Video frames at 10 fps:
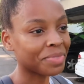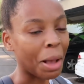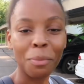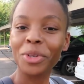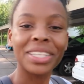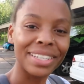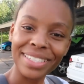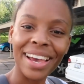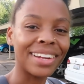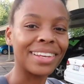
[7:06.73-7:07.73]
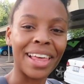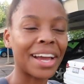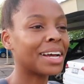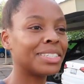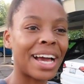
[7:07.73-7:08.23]
I'm really excited. Like
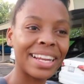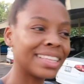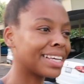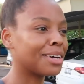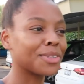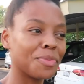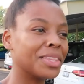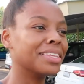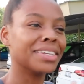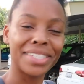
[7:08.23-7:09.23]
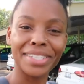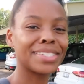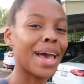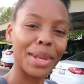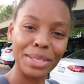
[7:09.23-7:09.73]
I, I didn't think I was gonna be this
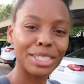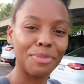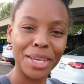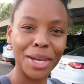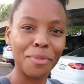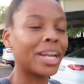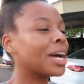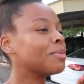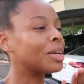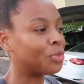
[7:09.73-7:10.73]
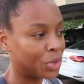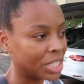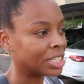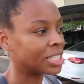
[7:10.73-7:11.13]
excited to be here, but I am like really